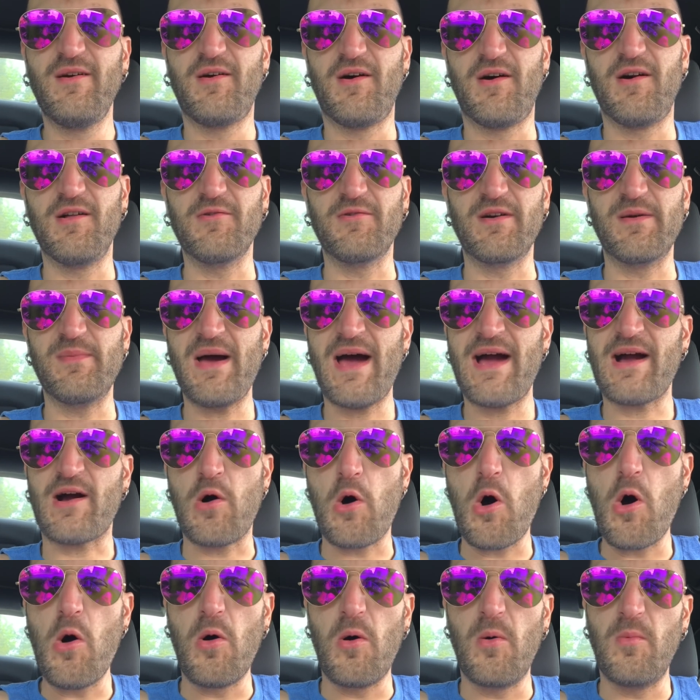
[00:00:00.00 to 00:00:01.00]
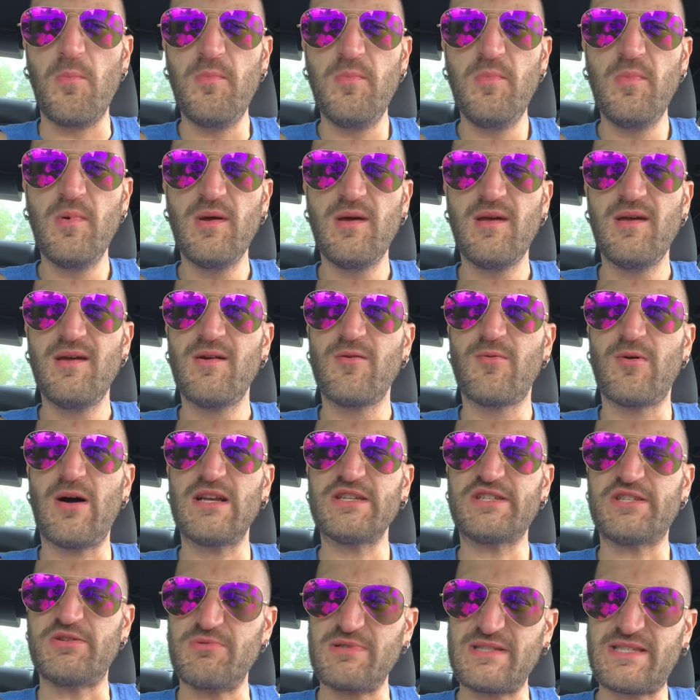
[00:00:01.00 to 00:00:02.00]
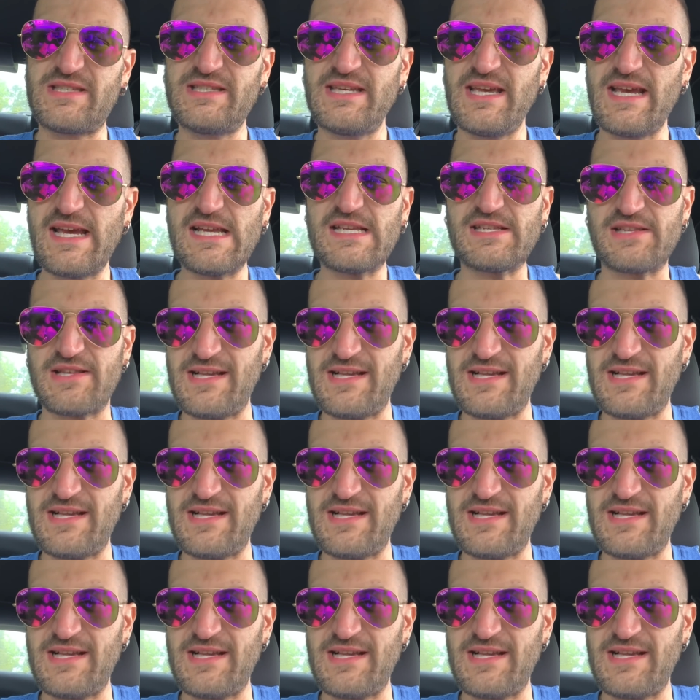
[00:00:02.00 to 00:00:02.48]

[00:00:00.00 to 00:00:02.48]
all the way back home while she was sick.